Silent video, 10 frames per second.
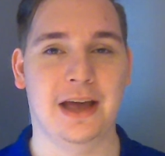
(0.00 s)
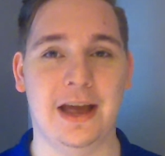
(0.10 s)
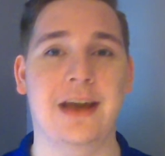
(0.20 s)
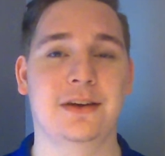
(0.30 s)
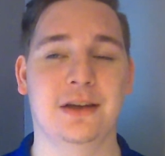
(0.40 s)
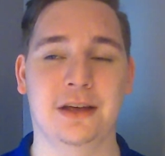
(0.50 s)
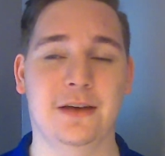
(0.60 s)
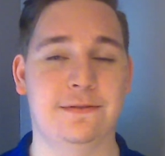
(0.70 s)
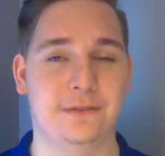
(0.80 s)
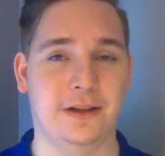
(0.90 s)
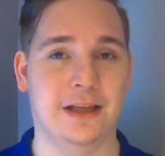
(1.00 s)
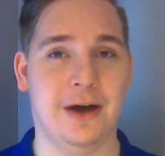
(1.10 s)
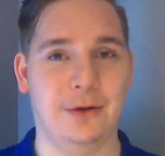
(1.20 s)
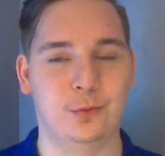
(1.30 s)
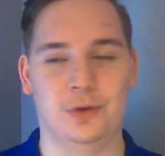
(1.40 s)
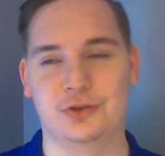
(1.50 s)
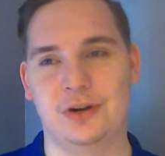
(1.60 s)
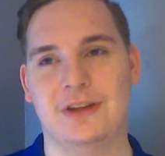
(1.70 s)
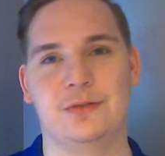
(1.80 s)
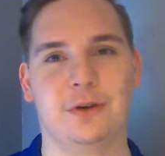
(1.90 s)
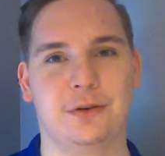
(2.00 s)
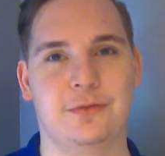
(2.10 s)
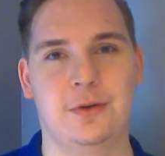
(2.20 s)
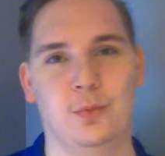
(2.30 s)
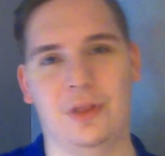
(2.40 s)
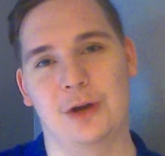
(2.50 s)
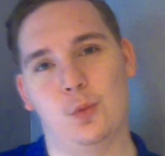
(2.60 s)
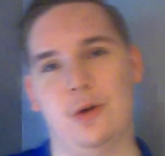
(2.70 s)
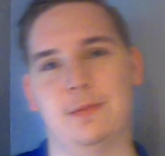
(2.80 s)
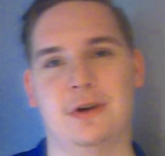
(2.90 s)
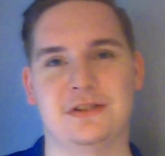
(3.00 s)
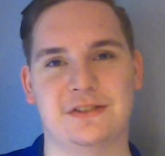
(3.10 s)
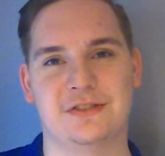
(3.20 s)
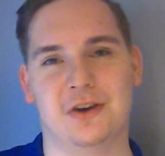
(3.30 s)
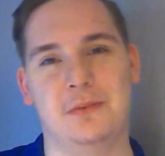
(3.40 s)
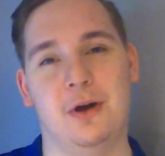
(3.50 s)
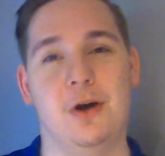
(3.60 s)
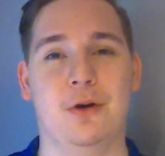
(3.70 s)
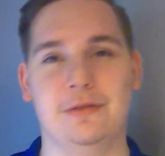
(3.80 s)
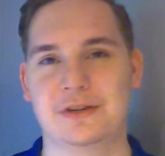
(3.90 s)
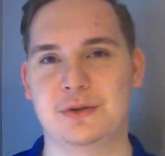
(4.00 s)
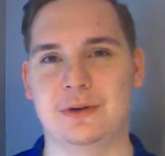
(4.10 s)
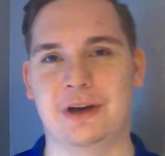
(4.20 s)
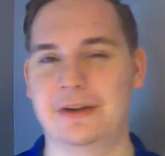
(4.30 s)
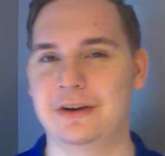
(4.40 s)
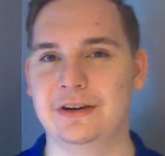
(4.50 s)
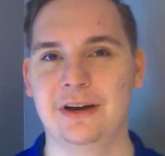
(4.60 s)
and if allowed, will transfer from like one person's arm over to another.